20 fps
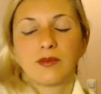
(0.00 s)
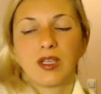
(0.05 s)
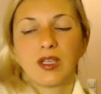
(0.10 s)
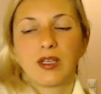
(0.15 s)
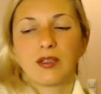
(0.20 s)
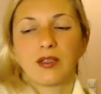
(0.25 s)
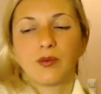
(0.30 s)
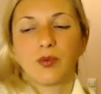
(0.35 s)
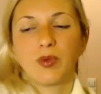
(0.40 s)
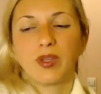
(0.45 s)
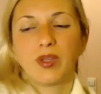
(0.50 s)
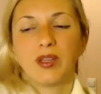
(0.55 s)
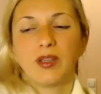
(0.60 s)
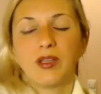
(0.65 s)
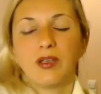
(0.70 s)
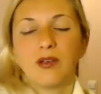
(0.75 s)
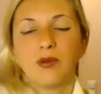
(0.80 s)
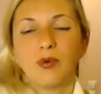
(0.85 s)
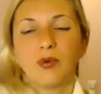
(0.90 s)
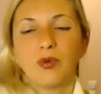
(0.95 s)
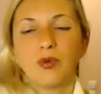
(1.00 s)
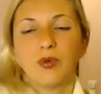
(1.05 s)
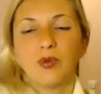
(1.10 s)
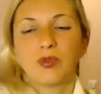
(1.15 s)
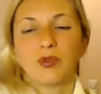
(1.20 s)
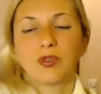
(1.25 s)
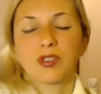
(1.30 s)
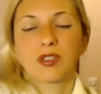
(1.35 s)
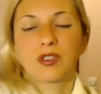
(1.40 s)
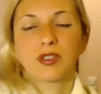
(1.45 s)
And with the
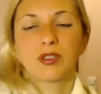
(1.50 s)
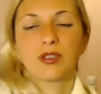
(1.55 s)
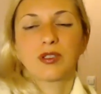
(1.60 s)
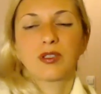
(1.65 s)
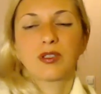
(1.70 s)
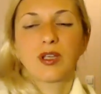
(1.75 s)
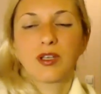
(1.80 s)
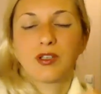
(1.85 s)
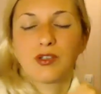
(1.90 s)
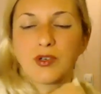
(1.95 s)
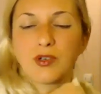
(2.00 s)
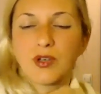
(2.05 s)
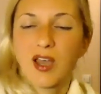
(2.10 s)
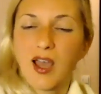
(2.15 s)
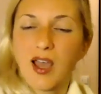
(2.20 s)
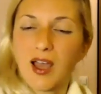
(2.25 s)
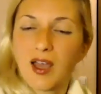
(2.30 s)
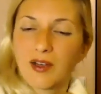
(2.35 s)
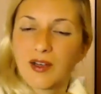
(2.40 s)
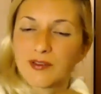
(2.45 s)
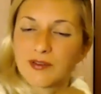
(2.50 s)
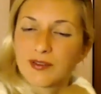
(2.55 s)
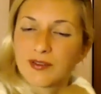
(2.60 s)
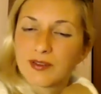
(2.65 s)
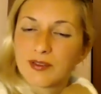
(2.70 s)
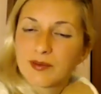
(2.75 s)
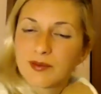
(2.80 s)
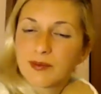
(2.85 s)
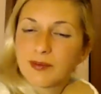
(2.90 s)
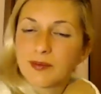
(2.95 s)
roots that you have,
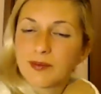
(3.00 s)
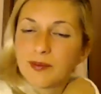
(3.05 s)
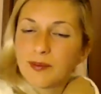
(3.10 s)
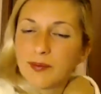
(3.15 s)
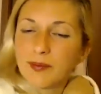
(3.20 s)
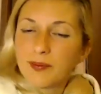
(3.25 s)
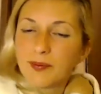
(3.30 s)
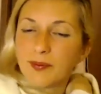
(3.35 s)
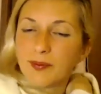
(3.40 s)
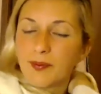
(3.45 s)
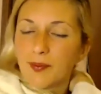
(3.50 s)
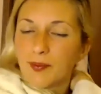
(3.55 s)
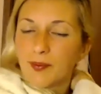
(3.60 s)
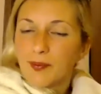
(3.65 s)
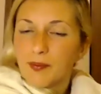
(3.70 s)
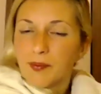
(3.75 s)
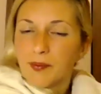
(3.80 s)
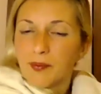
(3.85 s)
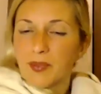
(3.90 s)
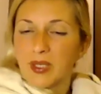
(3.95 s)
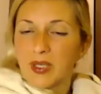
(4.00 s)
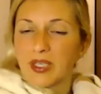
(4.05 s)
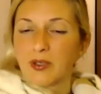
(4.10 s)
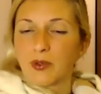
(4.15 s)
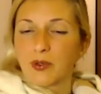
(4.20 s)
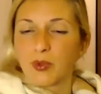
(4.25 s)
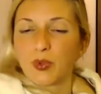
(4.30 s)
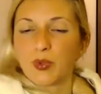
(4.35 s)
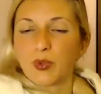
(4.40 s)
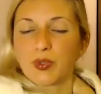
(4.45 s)
big
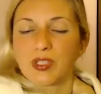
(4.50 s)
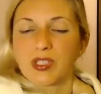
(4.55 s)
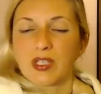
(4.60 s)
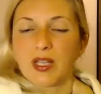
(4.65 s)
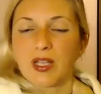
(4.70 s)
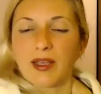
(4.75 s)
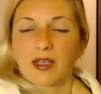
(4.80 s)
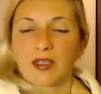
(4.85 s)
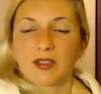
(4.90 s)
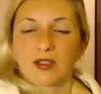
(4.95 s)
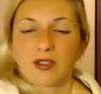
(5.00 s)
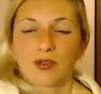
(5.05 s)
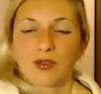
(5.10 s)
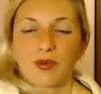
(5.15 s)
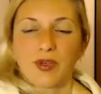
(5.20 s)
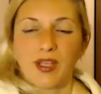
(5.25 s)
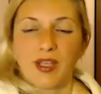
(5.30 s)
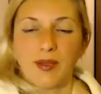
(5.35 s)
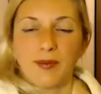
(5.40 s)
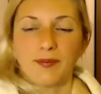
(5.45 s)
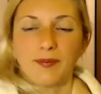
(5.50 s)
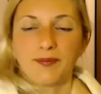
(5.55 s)
roots like a tree,